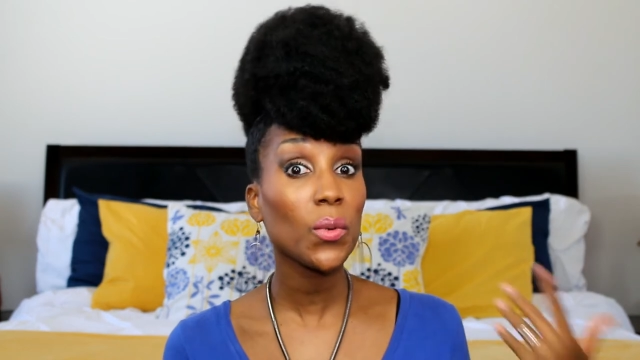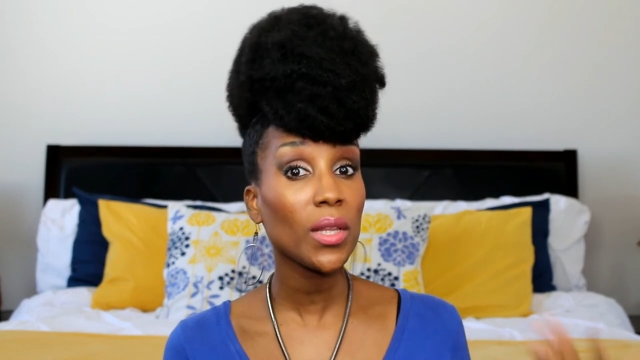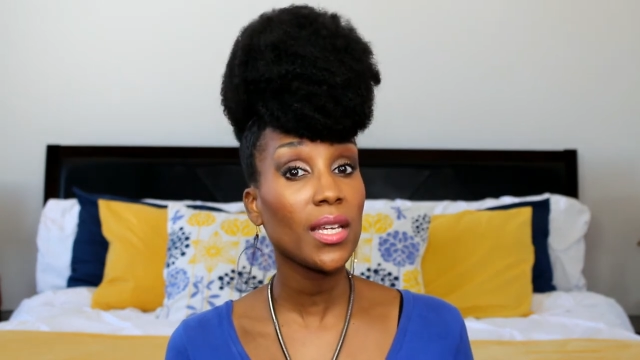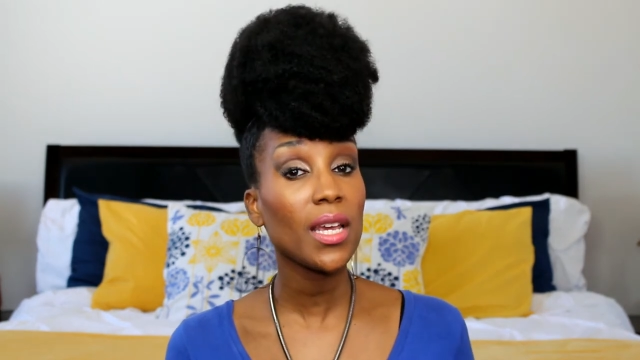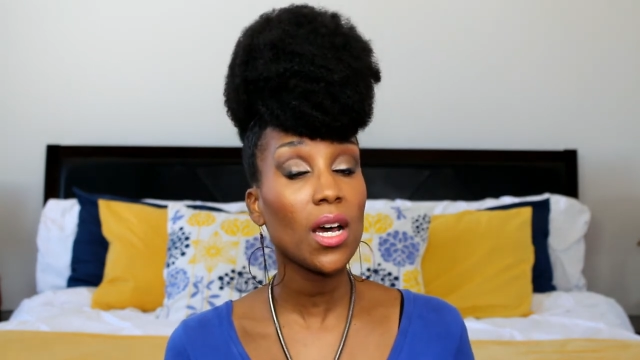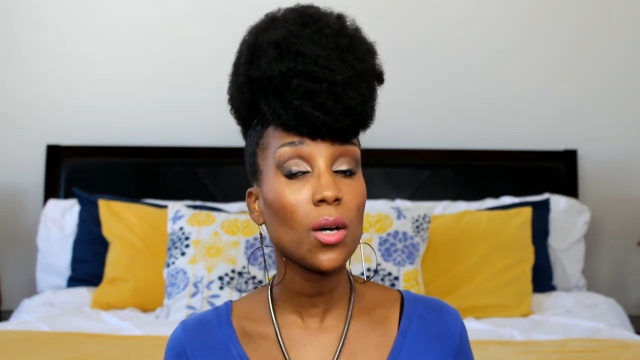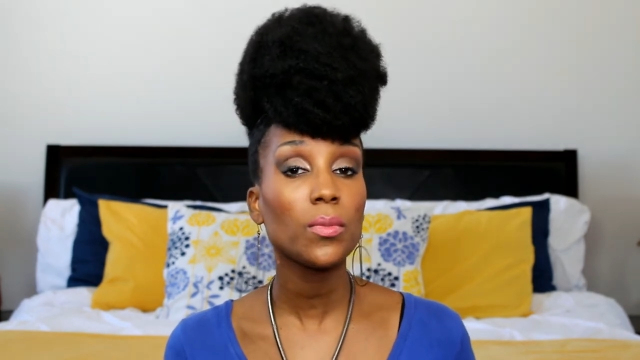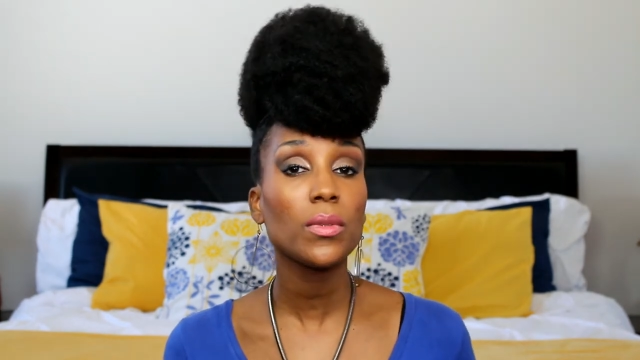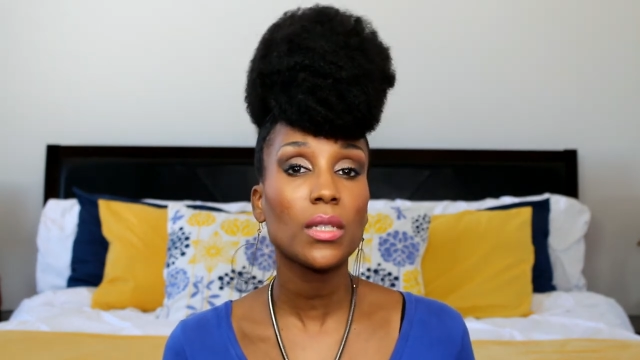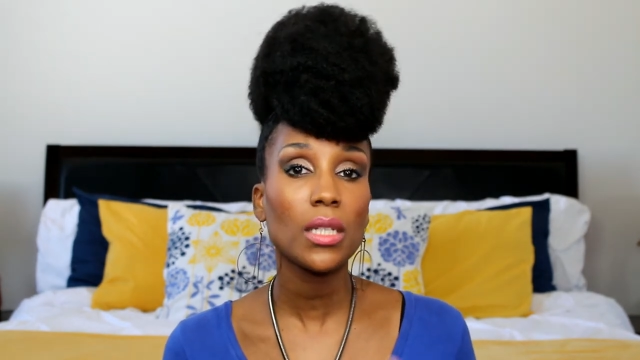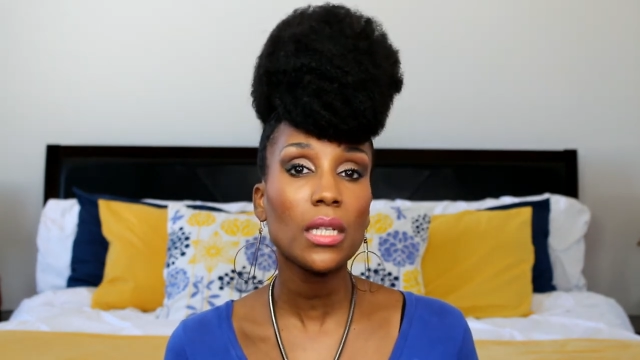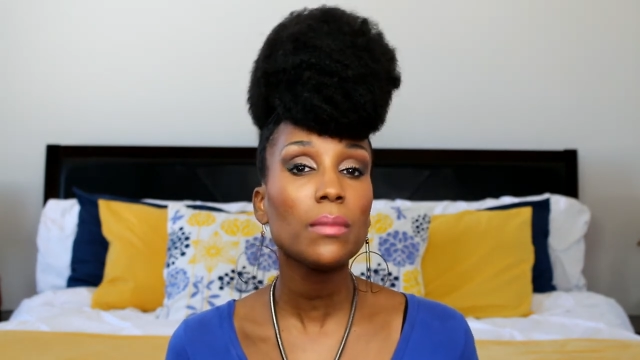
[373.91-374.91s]
really
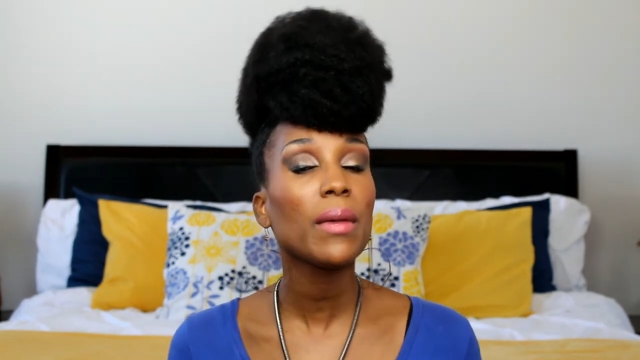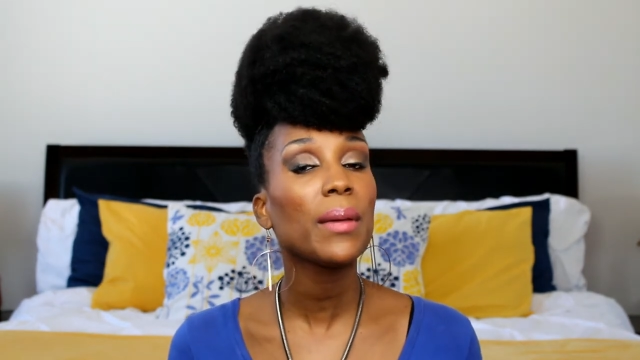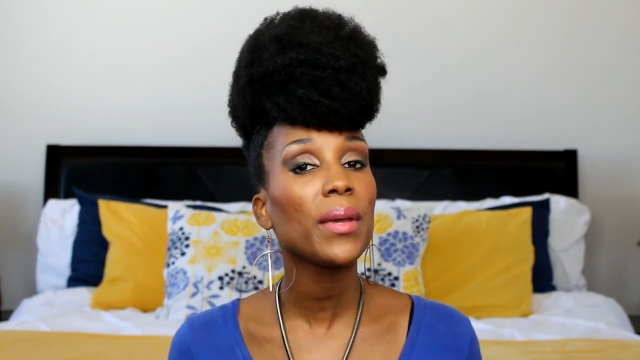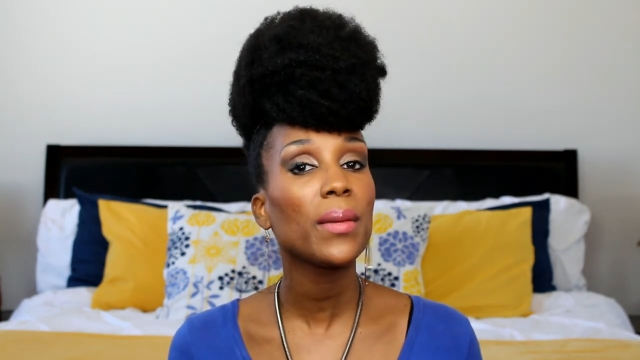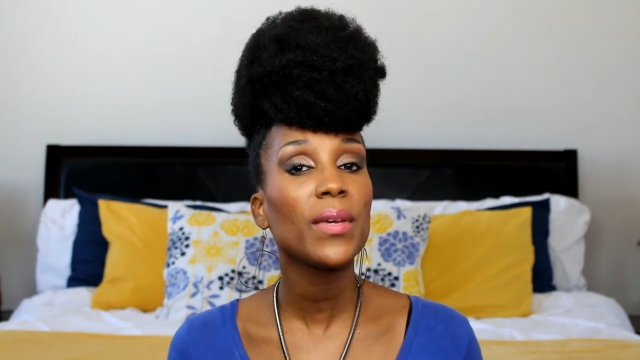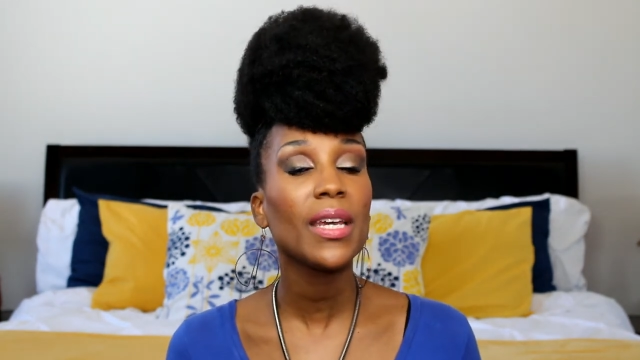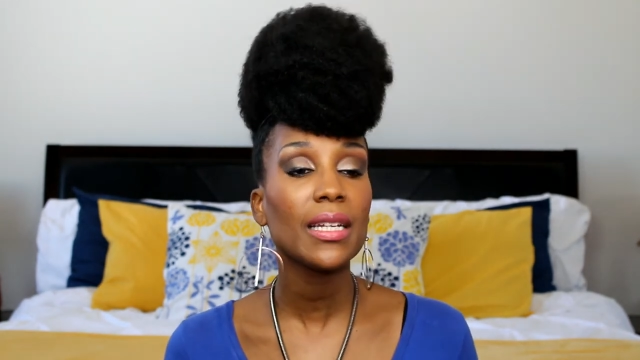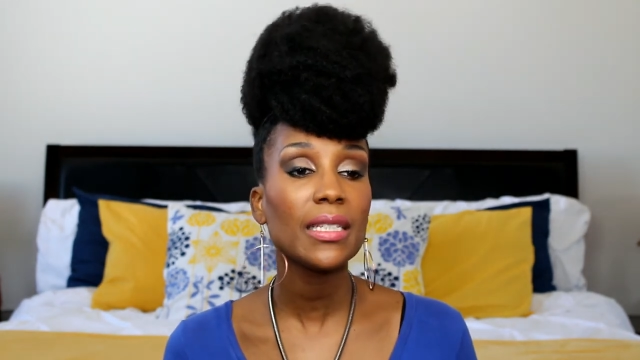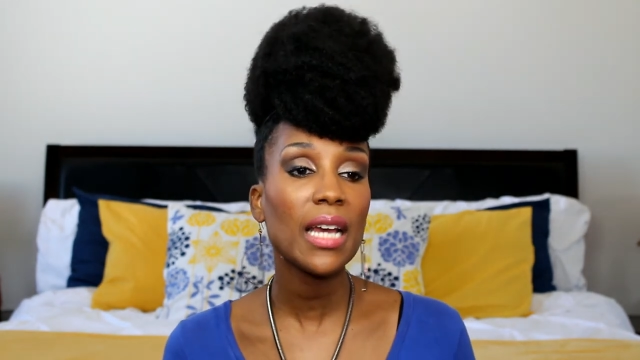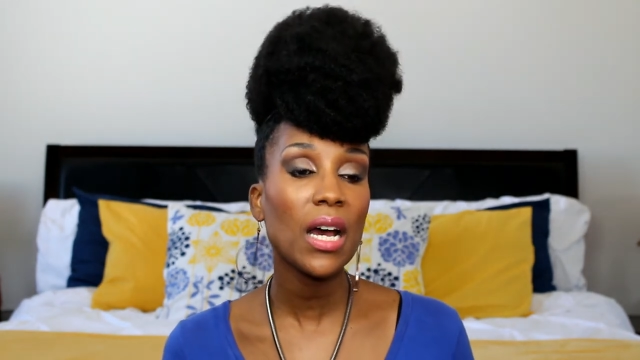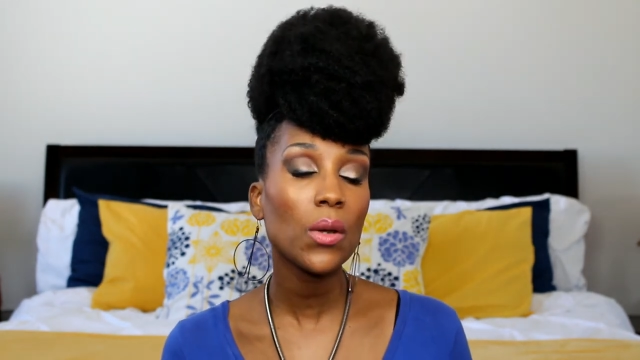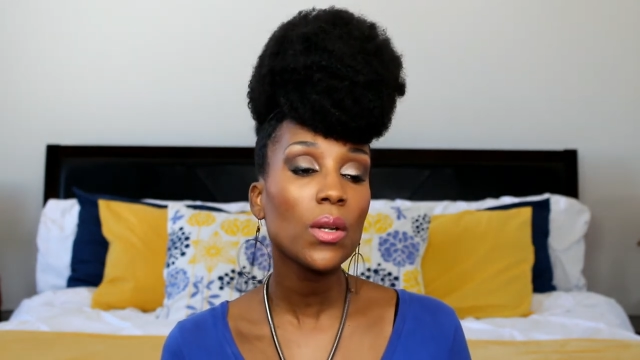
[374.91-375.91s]
helped keep my baby head
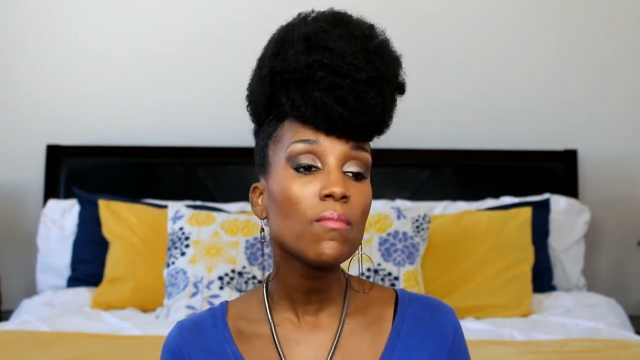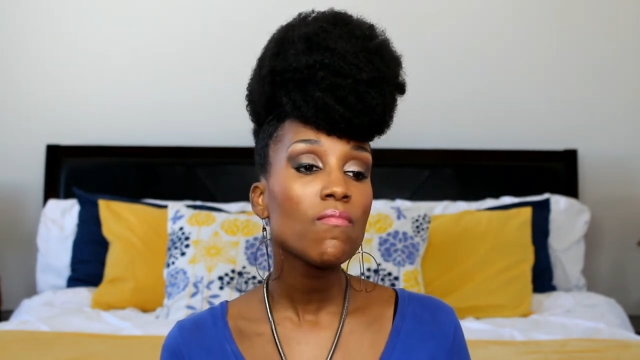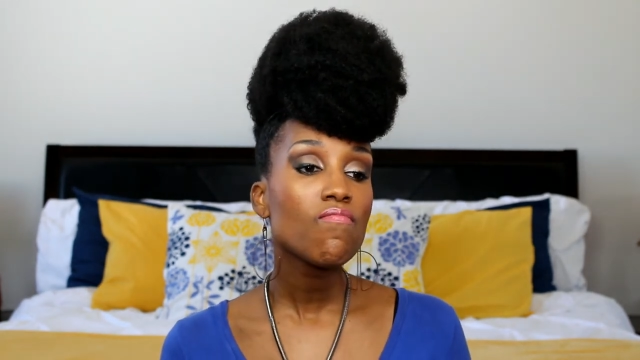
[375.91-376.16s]
down